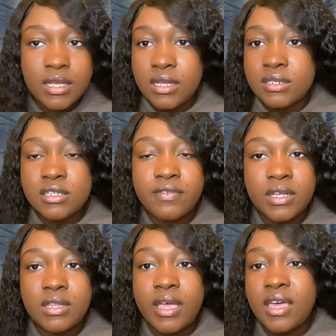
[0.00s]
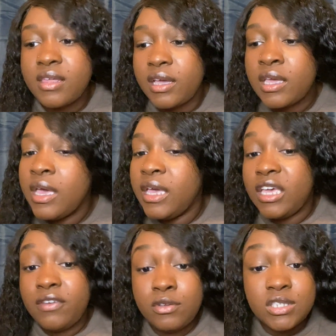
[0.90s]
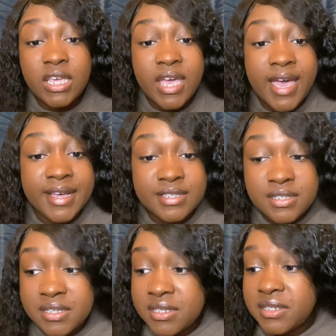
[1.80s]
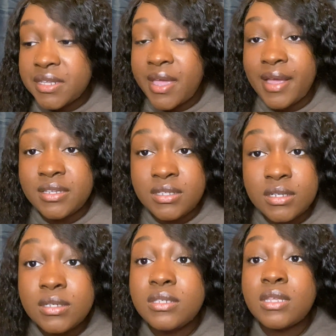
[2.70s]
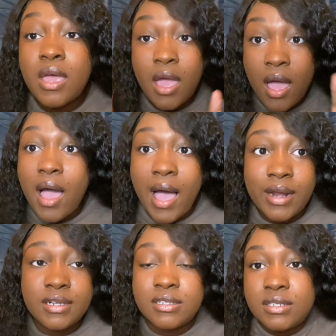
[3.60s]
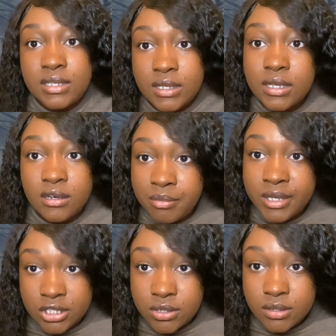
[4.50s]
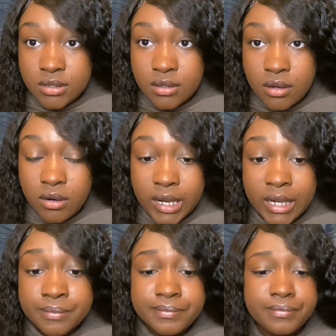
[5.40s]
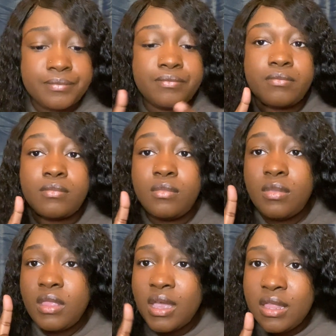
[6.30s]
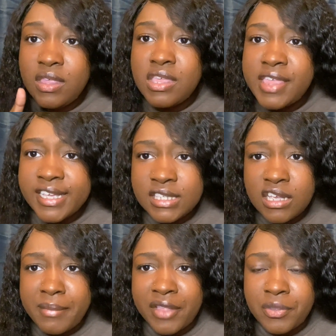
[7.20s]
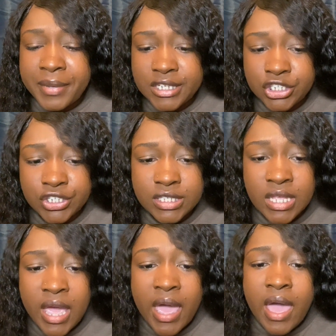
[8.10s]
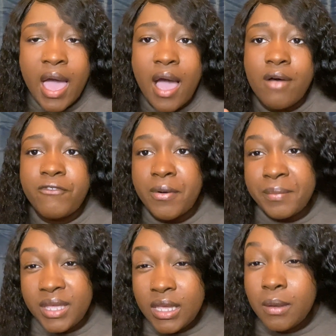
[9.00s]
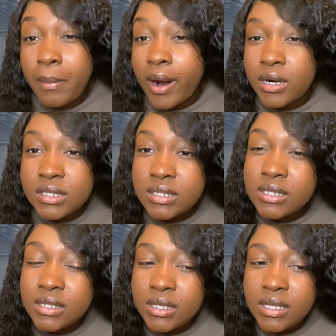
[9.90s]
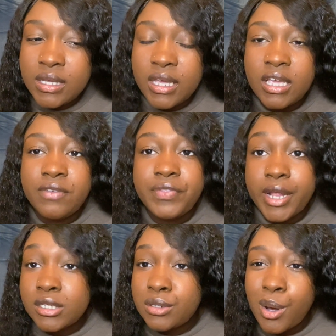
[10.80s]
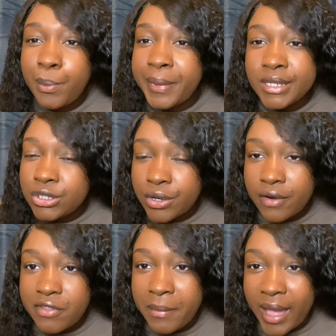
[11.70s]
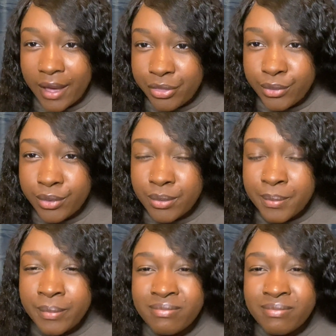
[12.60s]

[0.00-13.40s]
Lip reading: and stuff like that. Like if you say it has this, I need to see it in the pictures, okay? And then the next thing about the pictures, for me personally, if there's no picture of the bathroom,